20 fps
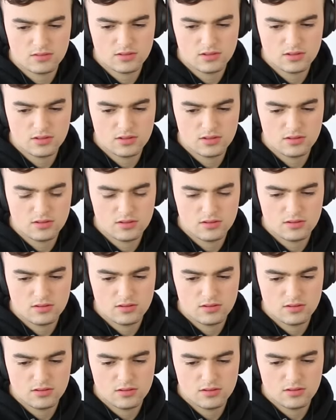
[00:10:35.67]

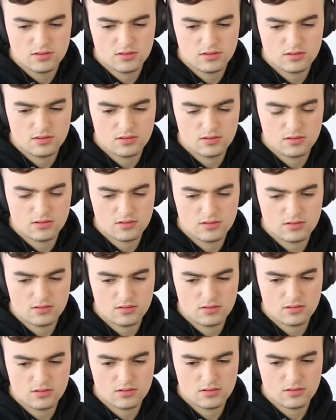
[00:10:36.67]

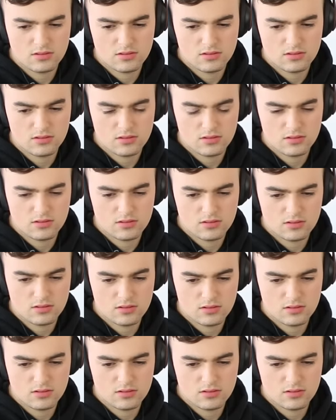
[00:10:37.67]
This person isn't speaking.